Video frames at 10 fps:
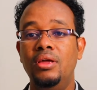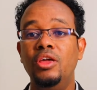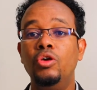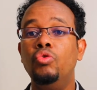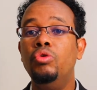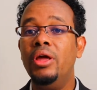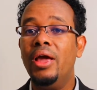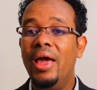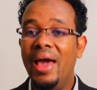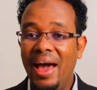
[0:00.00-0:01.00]

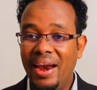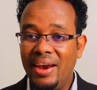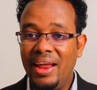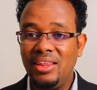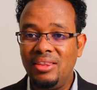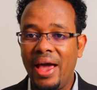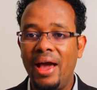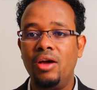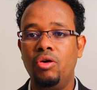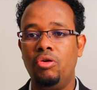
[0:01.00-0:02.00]
including an
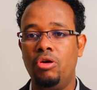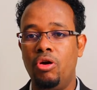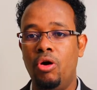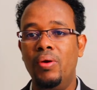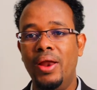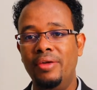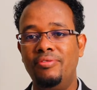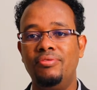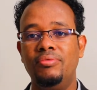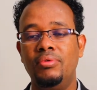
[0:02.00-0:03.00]
attack on her own life
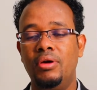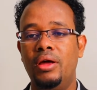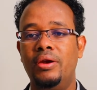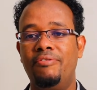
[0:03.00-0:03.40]
and her